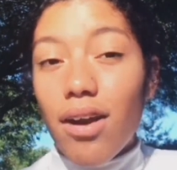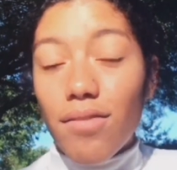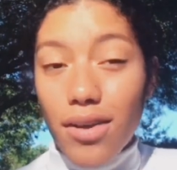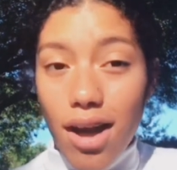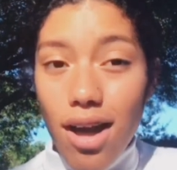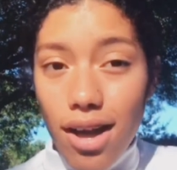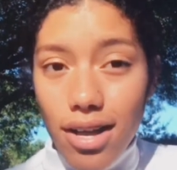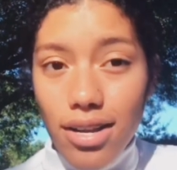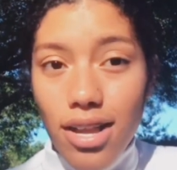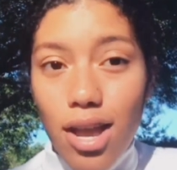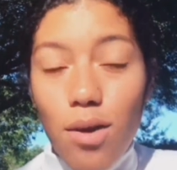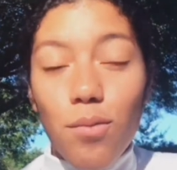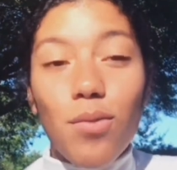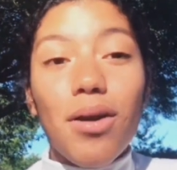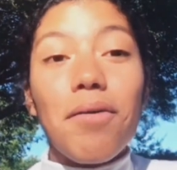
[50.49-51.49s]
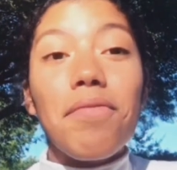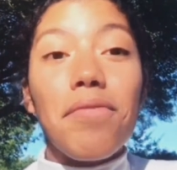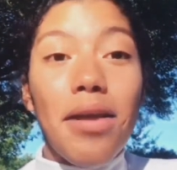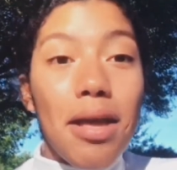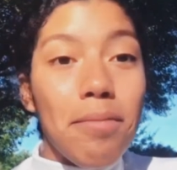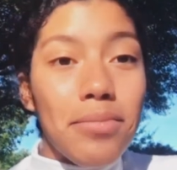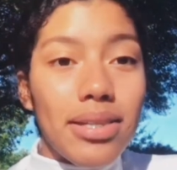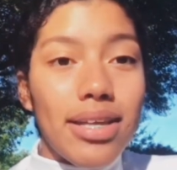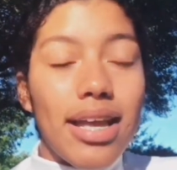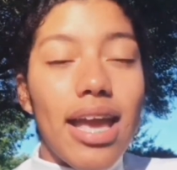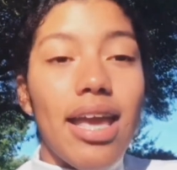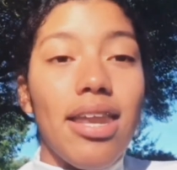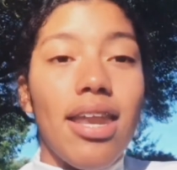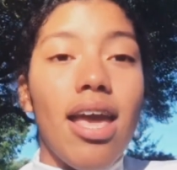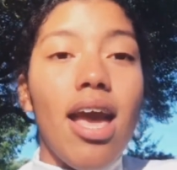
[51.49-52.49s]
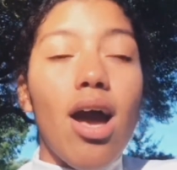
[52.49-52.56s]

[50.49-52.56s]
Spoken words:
God, we're a family, and